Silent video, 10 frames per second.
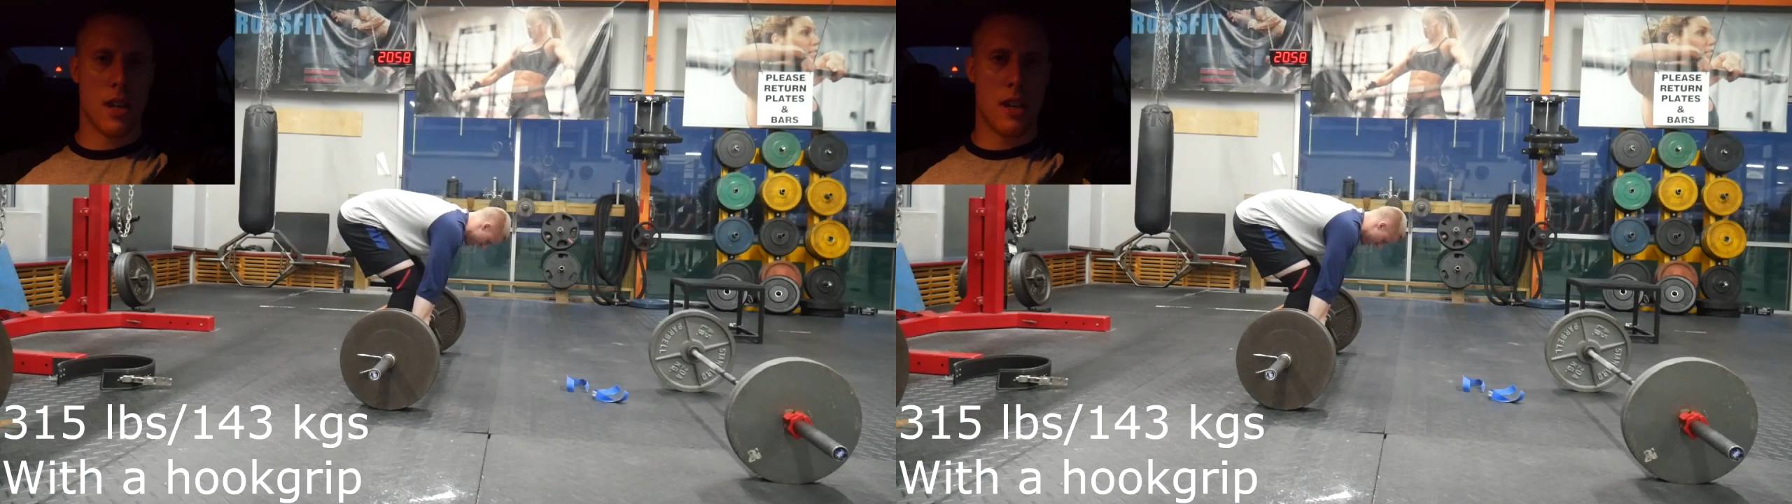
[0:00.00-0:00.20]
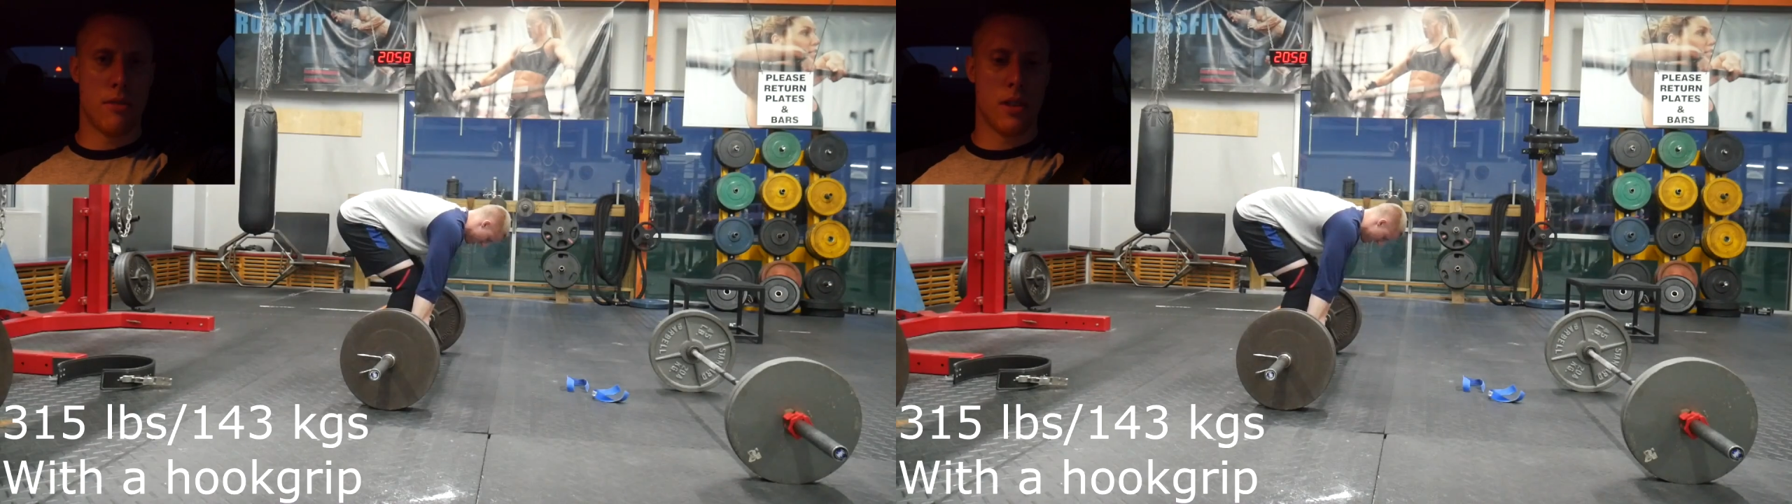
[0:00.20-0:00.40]

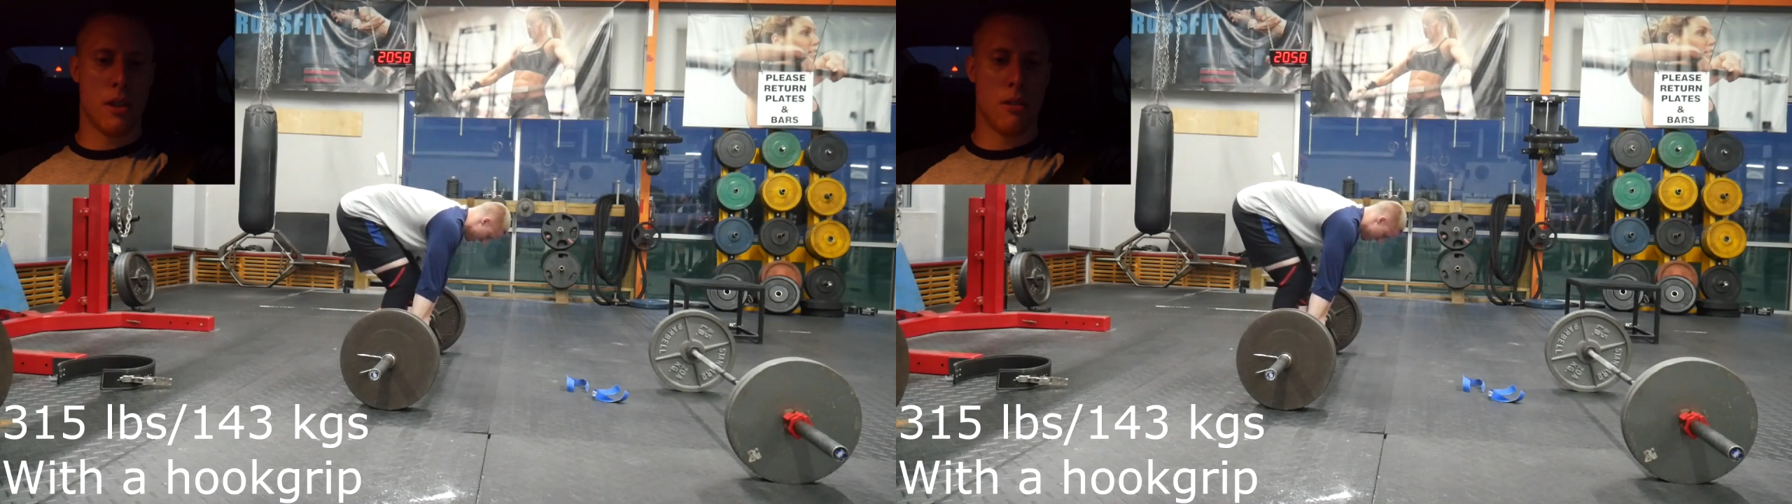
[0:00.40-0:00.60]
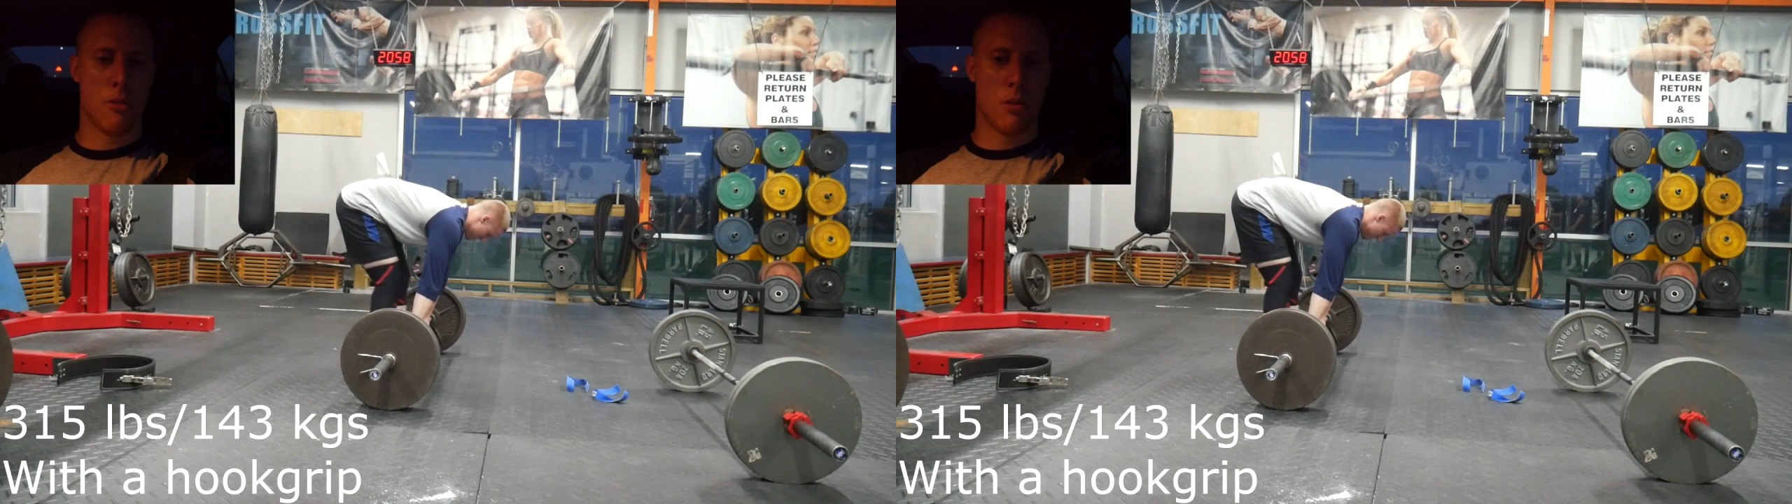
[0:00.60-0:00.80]
I
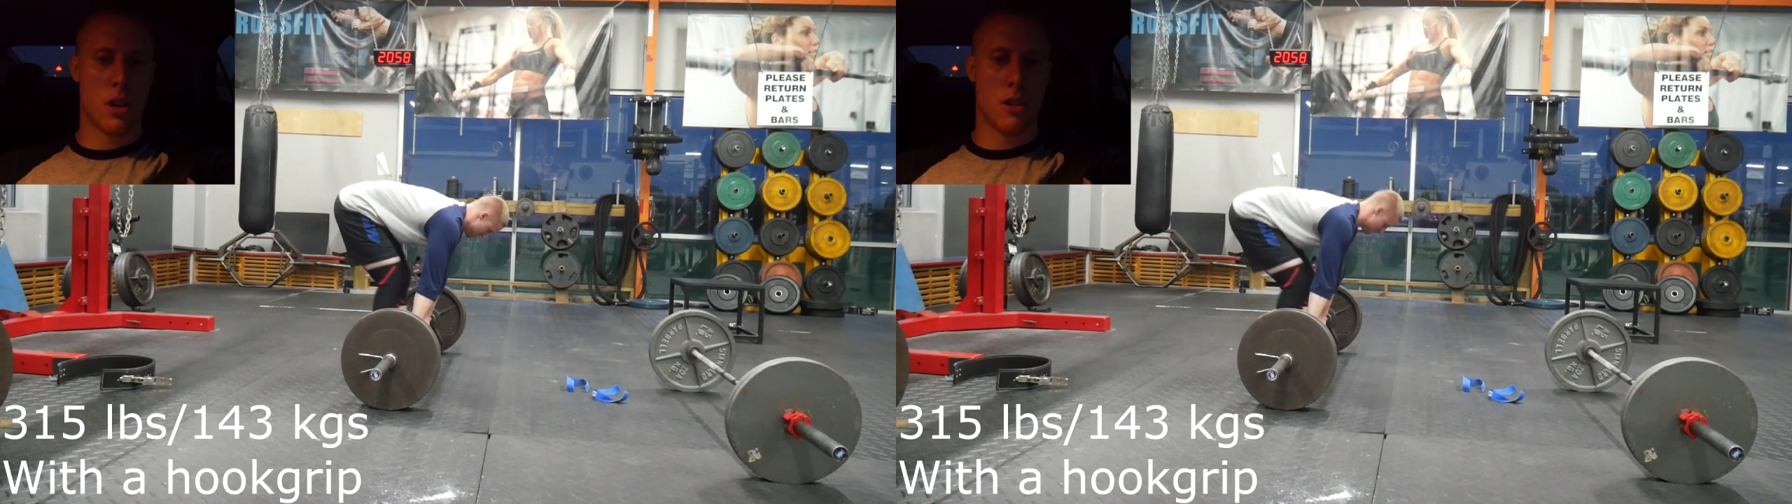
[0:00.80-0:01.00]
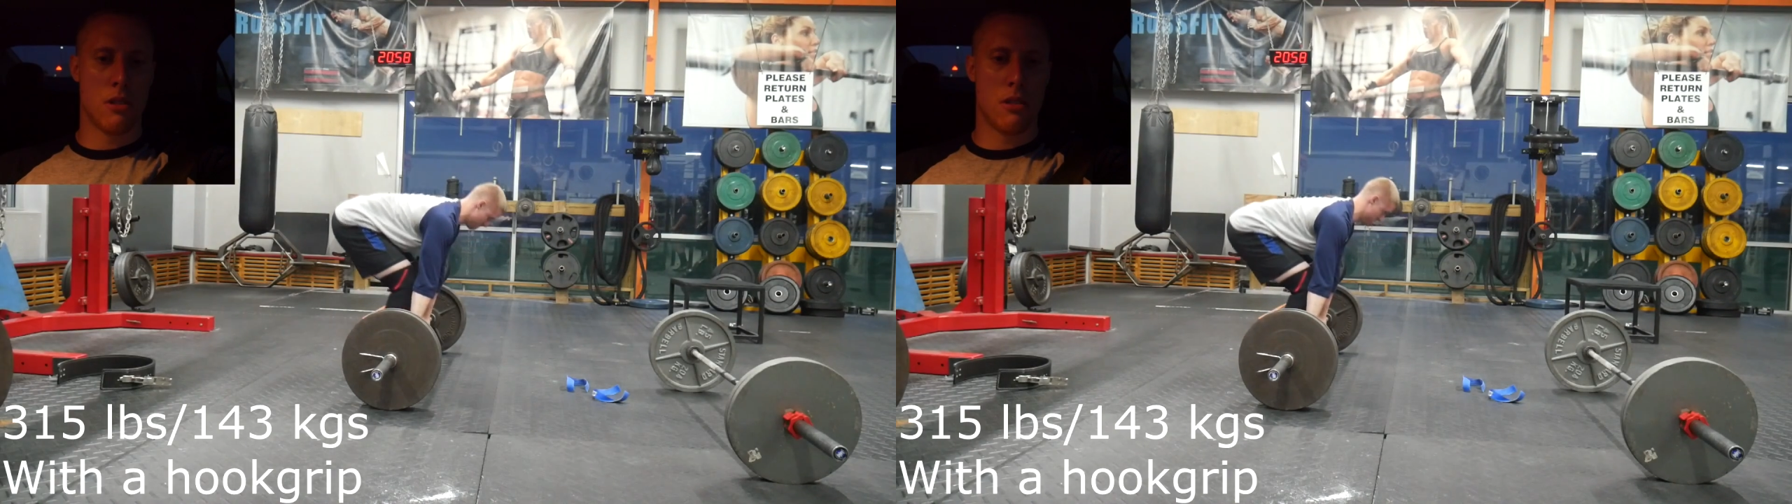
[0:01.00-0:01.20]
definitely
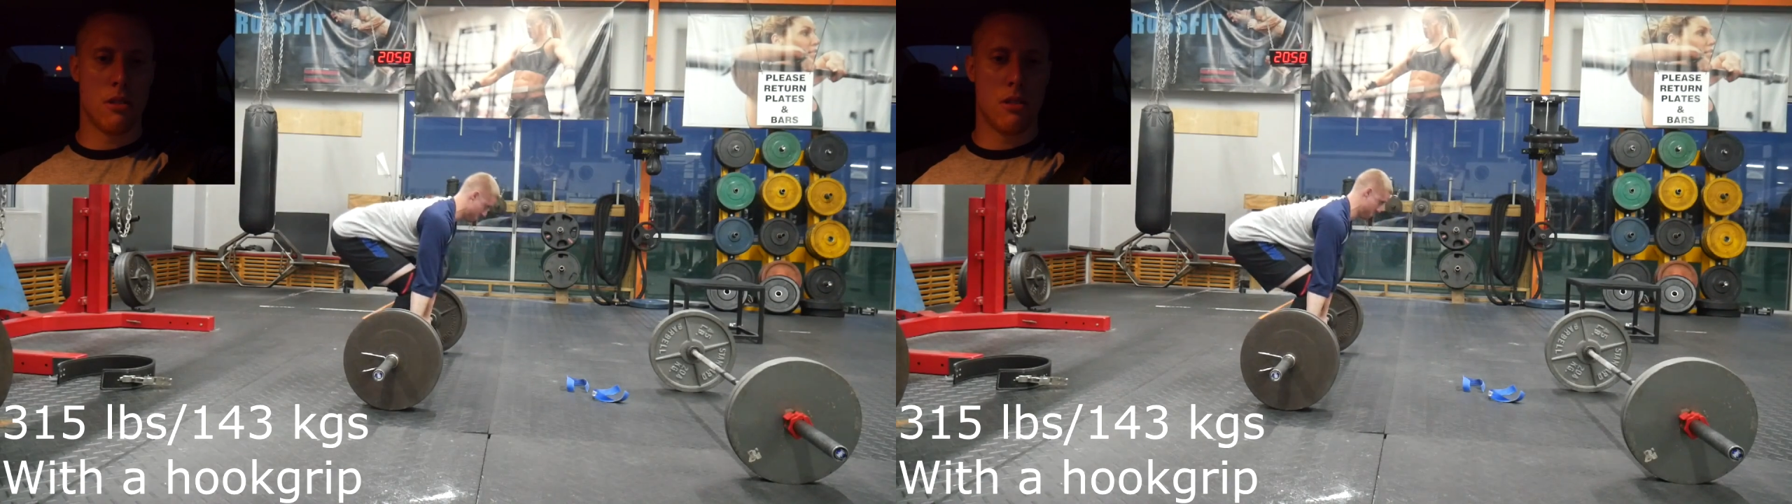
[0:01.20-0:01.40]
want